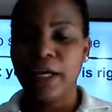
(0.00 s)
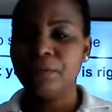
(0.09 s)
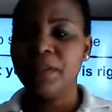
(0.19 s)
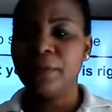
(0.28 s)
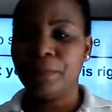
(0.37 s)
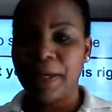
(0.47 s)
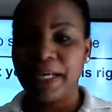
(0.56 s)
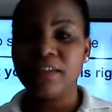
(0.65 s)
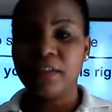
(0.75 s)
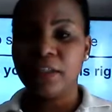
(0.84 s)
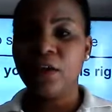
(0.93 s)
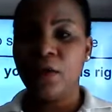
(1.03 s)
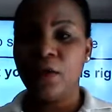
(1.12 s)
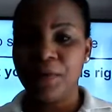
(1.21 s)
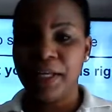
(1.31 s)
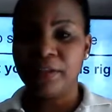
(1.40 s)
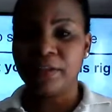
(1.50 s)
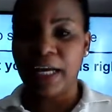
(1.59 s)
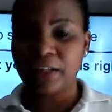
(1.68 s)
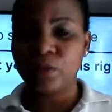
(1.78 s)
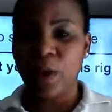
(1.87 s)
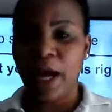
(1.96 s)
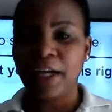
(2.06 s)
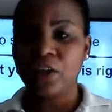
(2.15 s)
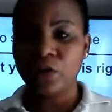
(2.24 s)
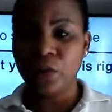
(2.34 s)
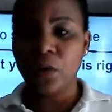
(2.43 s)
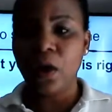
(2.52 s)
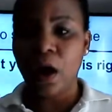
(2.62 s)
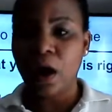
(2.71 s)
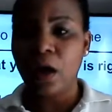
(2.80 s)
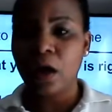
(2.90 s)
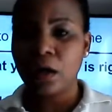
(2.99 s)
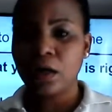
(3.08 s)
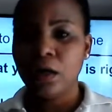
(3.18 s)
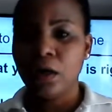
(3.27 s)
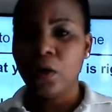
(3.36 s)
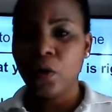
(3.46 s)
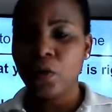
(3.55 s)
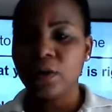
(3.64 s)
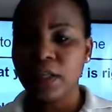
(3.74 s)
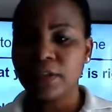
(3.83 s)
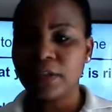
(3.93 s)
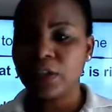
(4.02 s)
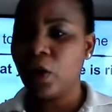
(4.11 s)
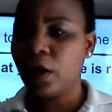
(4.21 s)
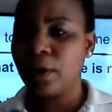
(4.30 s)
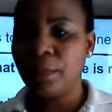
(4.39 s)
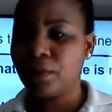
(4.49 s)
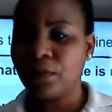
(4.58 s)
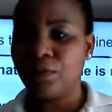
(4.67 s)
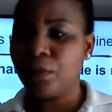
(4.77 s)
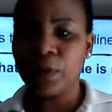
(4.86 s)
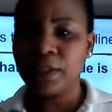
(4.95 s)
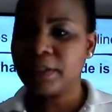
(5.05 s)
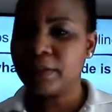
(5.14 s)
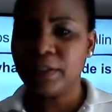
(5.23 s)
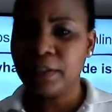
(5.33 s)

be the best in your field. That's why you are who this is all about. The focus is